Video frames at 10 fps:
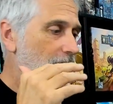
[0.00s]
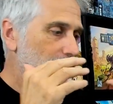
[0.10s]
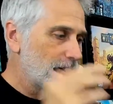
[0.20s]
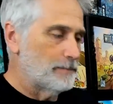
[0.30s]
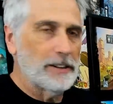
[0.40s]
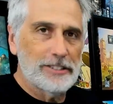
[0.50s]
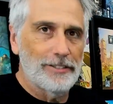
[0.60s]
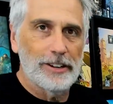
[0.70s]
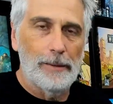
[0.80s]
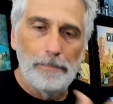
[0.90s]
looked at pictures of
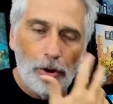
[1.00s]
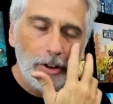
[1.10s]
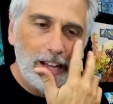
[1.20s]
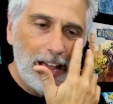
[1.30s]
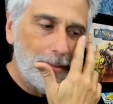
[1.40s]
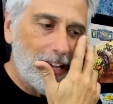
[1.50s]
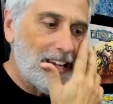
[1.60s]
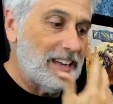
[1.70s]
it on BoardGameGeek.